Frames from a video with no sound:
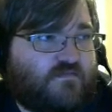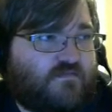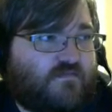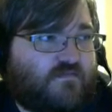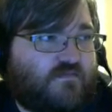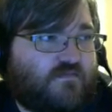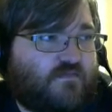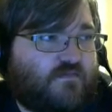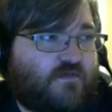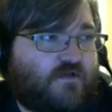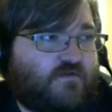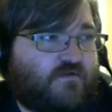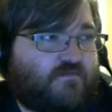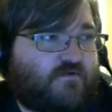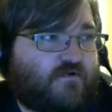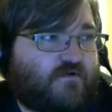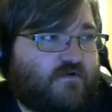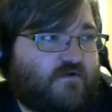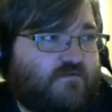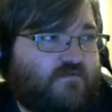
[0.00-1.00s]
That'll
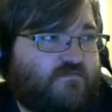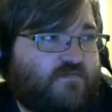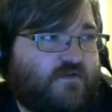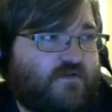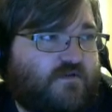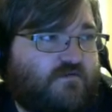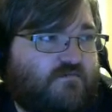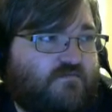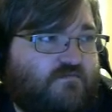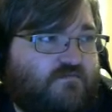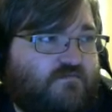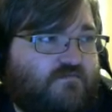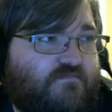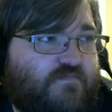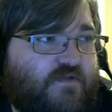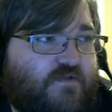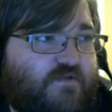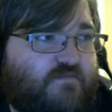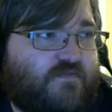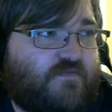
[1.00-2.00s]
probably be
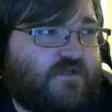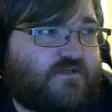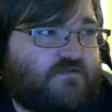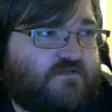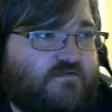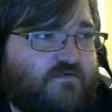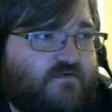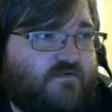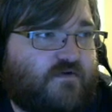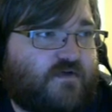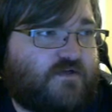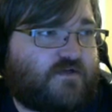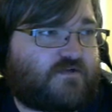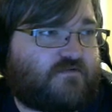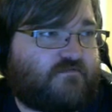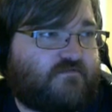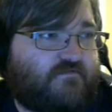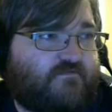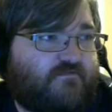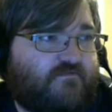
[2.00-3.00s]
the best location
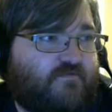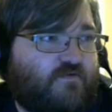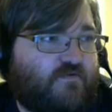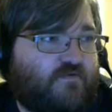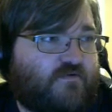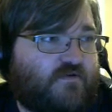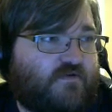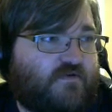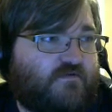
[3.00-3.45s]
for them.